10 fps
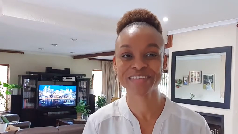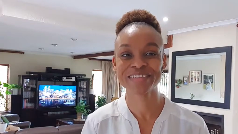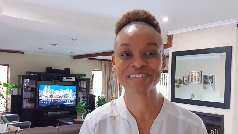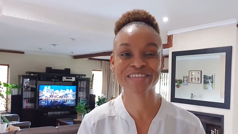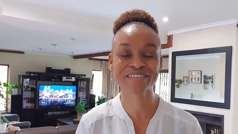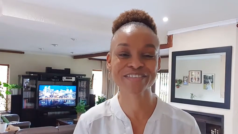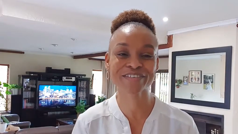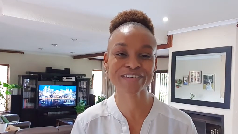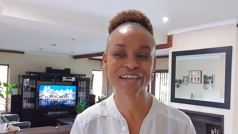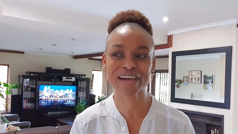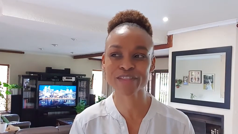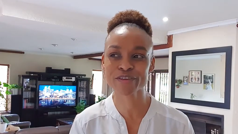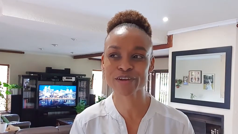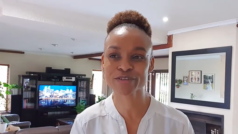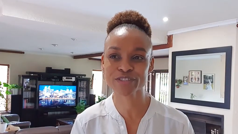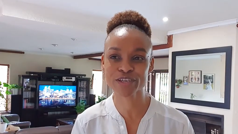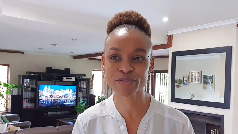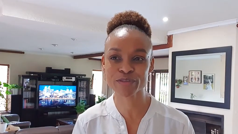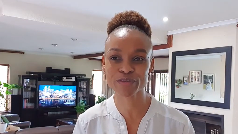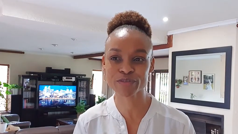You know, so yeah, I thought I'll share
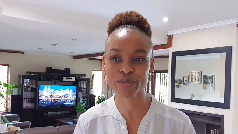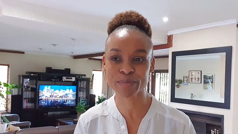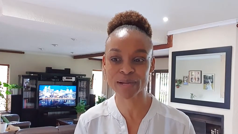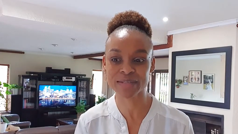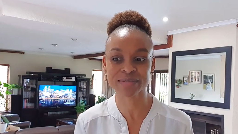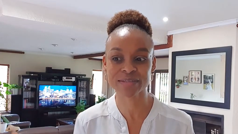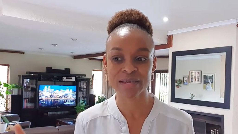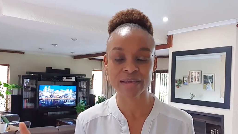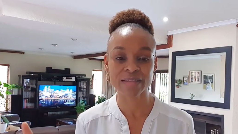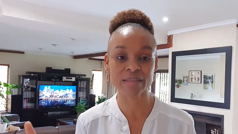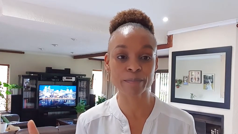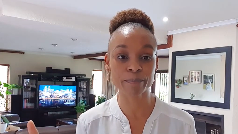with you the plant, the